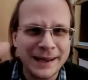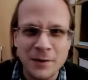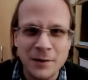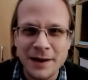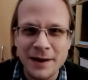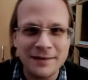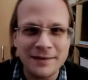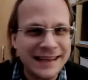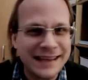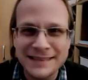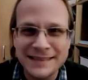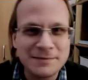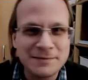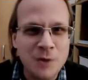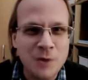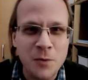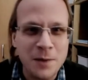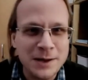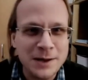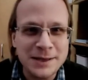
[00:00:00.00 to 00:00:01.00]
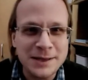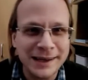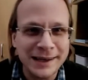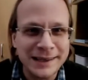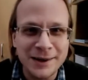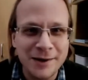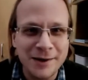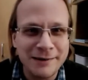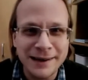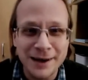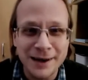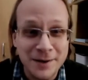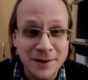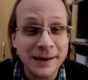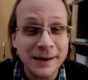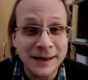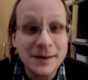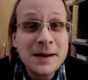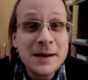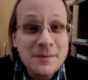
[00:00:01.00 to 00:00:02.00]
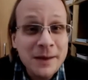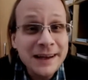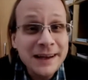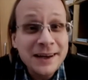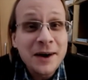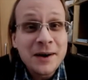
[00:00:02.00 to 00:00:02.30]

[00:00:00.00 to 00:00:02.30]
or whatever. That's almost certainly not a real opening, but you